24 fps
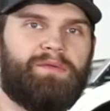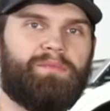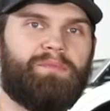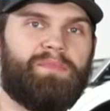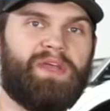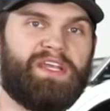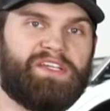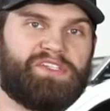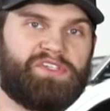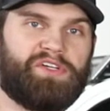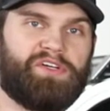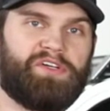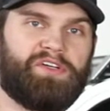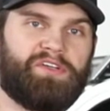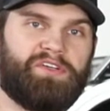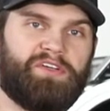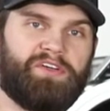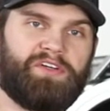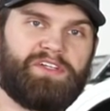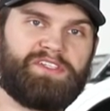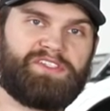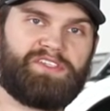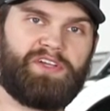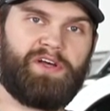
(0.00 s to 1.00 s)
Make sure
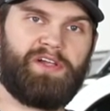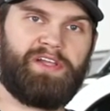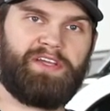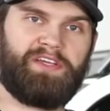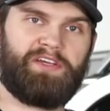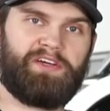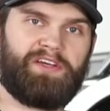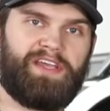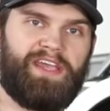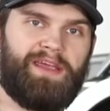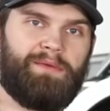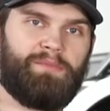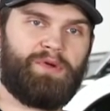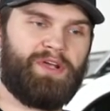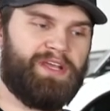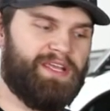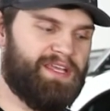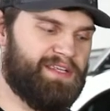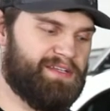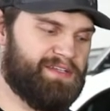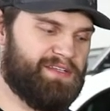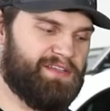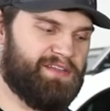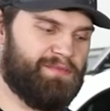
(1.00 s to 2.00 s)
you're installing your camera
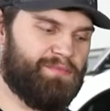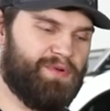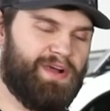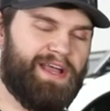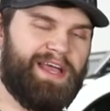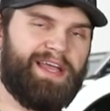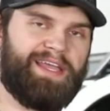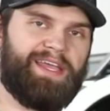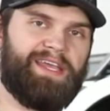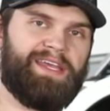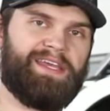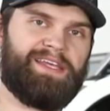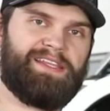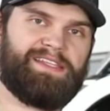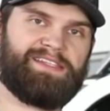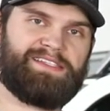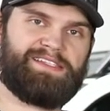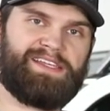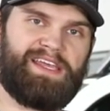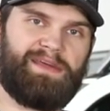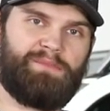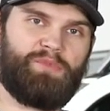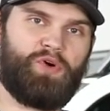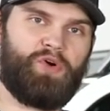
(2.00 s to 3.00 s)
into the bracket in the
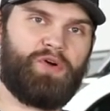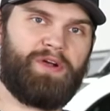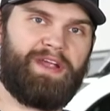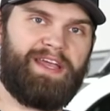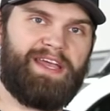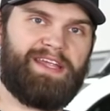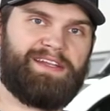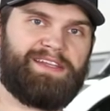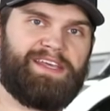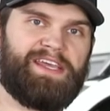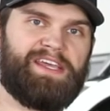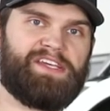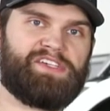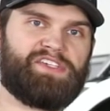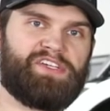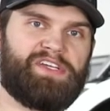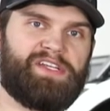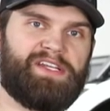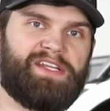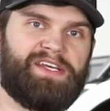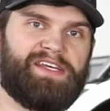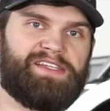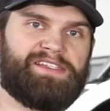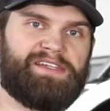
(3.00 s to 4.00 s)
same
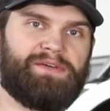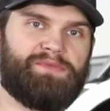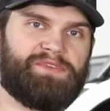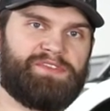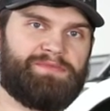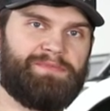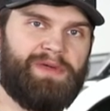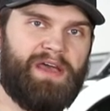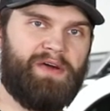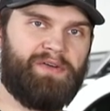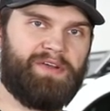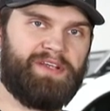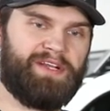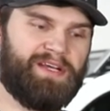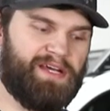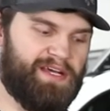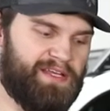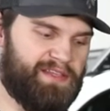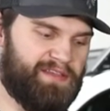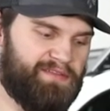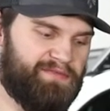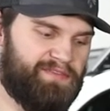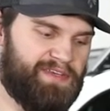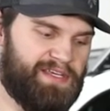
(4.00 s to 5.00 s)
orientation as it was mounted
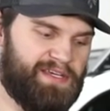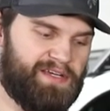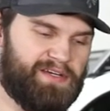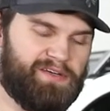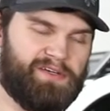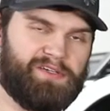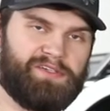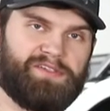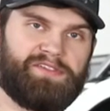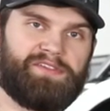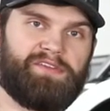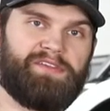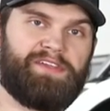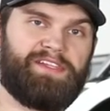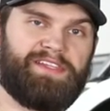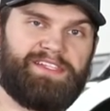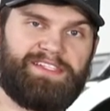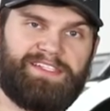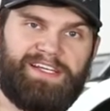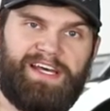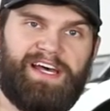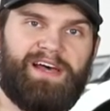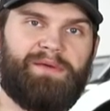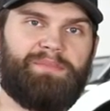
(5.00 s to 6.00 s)
on the vehicle so that
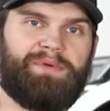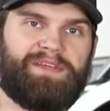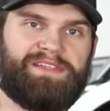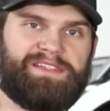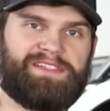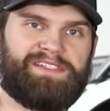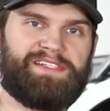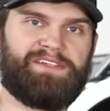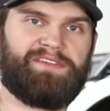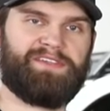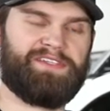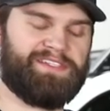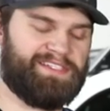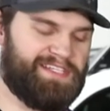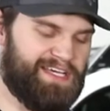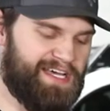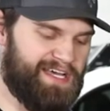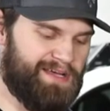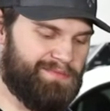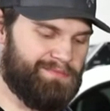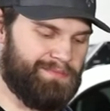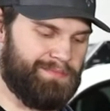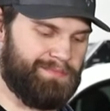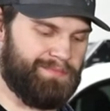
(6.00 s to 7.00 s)
the top is still the
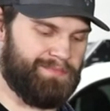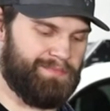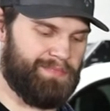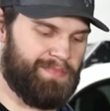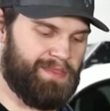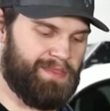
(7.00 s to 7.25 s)
top.